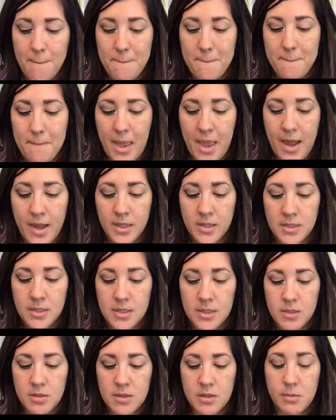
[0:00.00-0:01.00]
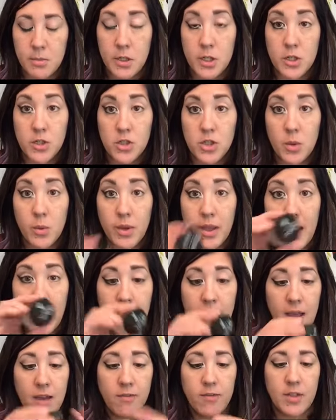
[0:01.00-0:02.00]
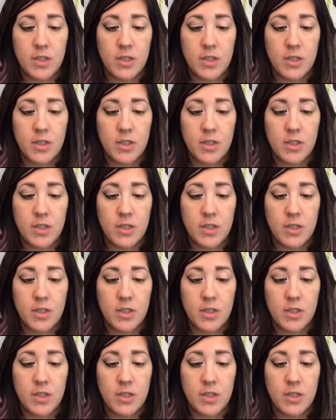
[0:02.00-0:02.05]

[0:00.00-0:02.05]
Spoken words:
matte splurge that we have.